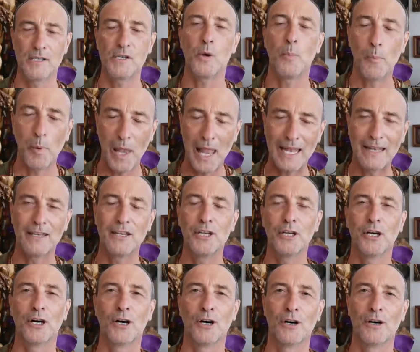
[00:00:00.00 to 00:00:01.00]
So plant
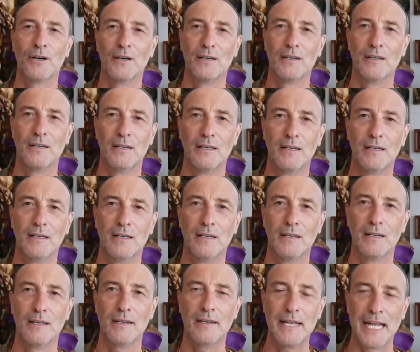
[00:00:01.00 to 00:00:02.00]
your
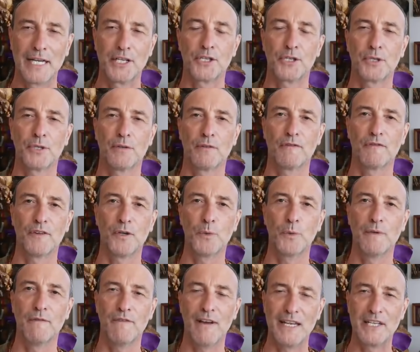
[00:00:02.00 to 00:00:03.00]
natural
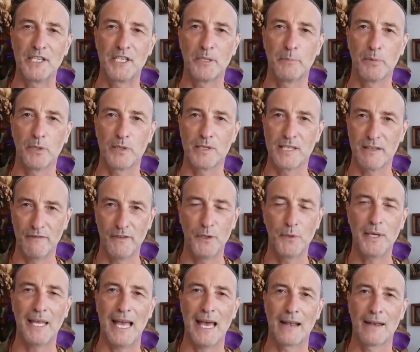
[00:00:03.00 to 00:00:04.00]
fruit and vegetables if
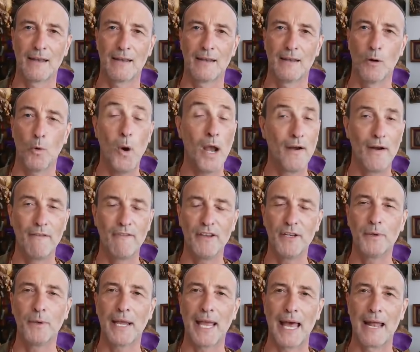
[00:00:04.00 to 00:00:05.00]
you can, wherever
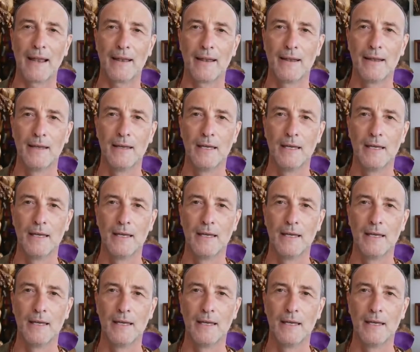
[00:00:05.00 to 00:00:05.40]
you can.